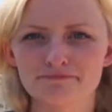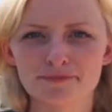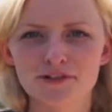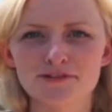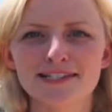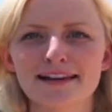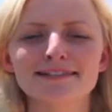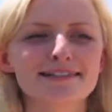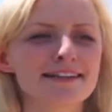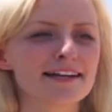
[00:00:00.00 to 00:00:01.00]
sort of
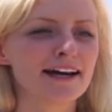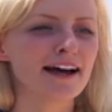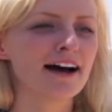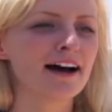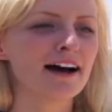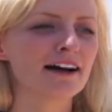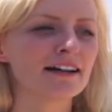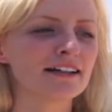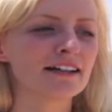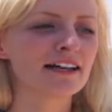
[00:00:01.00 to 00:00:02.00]
sense,
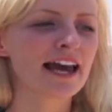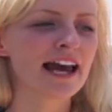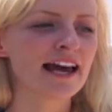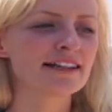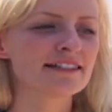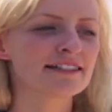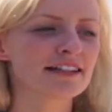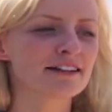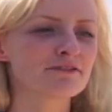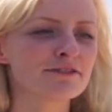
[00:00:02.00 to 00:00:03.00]
uh, and
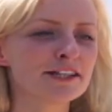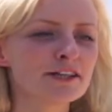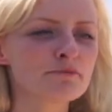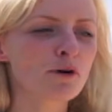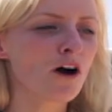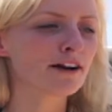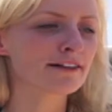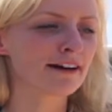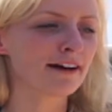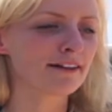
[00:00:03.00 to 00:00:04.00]
it really brought
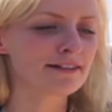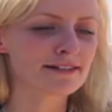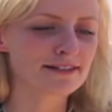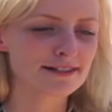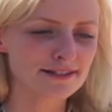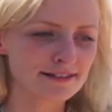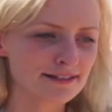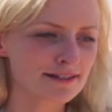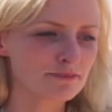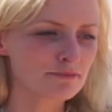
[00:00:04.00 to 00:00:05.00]
uh, this this
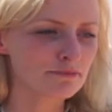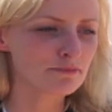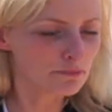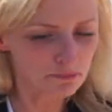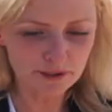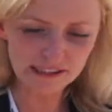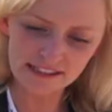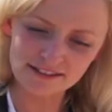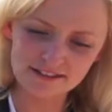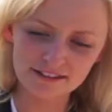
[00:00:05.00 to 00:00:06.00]
this
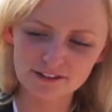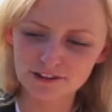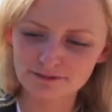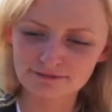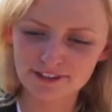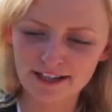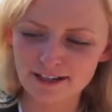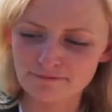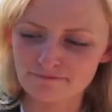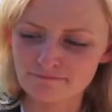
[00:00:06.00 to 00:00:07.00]
brilliant little
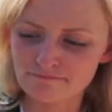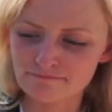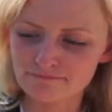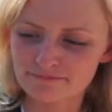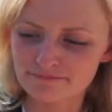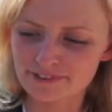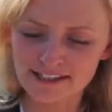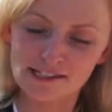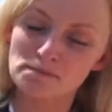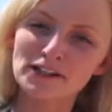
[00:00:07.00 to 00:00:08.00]
um,
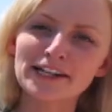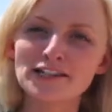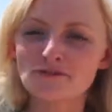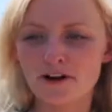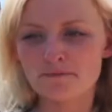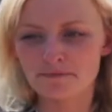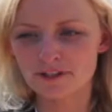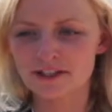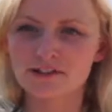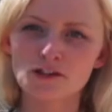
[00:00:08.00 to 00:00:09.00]
experience from the
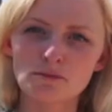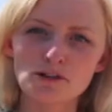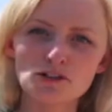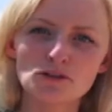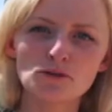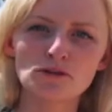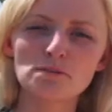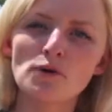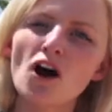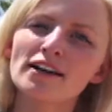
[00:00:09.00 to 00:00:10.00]
consumer to the
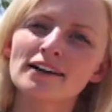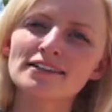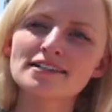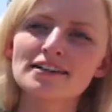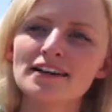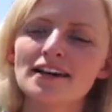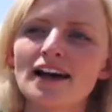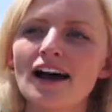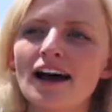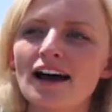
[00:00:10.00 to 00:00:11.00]
product
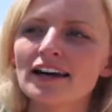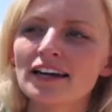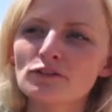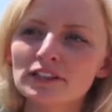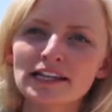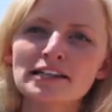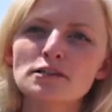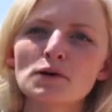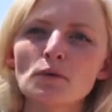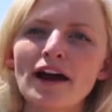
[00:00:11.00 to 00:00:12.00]
uh, in a really
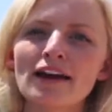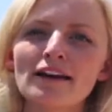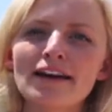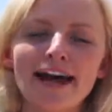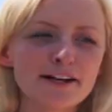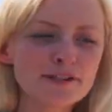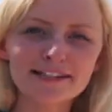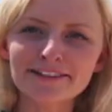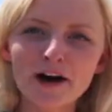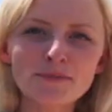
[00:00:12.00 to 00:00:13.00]
intimate way, and it was
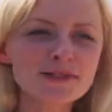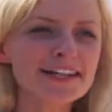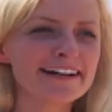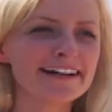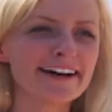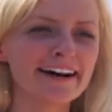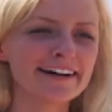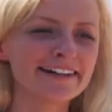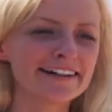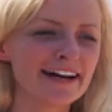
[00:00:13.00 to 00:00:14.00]
a, almost like a,
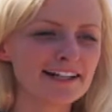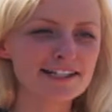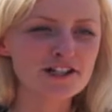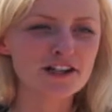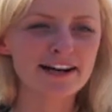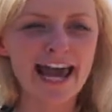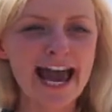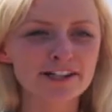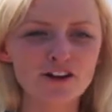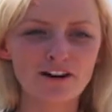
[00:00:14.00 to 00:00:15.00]
a, a digital an
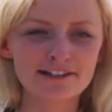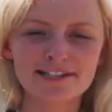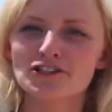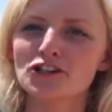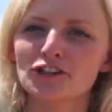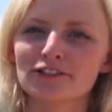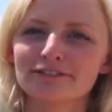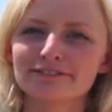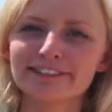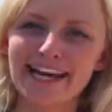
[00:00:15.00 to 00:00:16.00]
analog digital
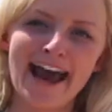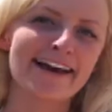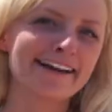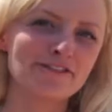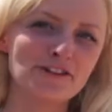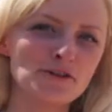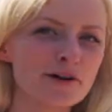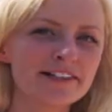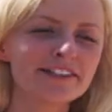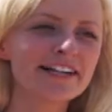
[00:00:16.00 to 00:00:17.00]
gag, if you
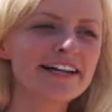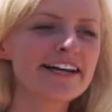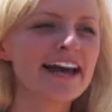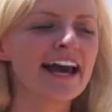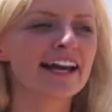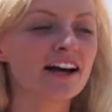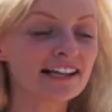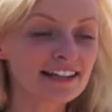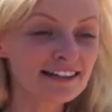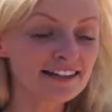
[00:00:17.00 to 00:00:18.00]
will. And I
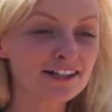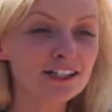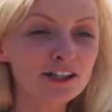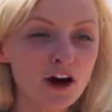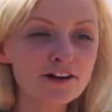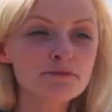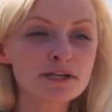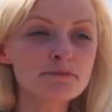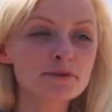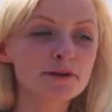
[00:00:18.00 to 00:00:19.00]
think that a lot of
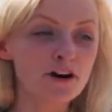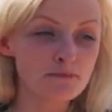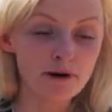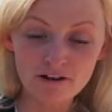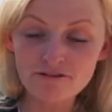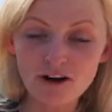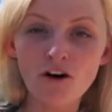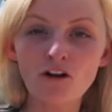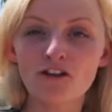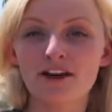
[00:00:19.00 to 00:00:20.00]
people, above
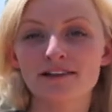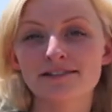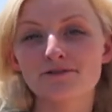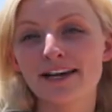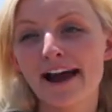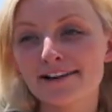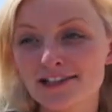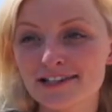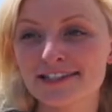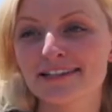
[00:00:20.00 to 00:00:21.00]
all things, the
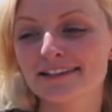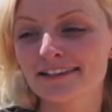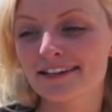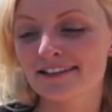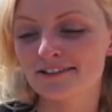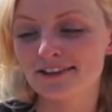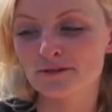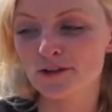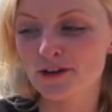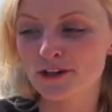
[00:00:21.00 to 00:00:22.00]
reactions that, that, that
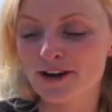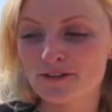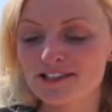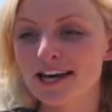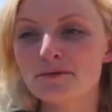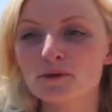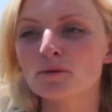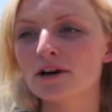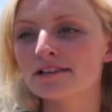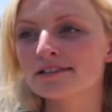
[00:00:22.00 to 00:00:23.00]
were heard around the table
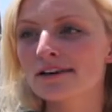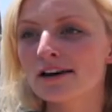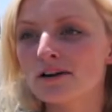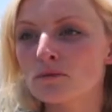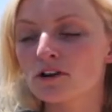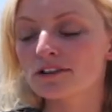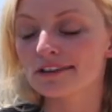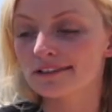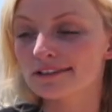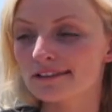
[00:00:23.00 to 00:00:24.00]
was were
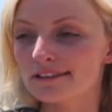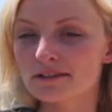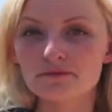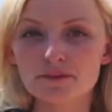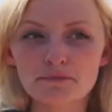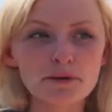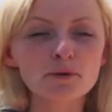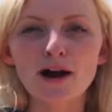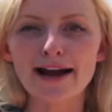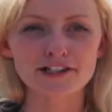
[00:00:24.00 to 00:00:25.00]
that, that, that people
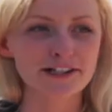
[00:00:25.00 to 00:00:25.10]
were actually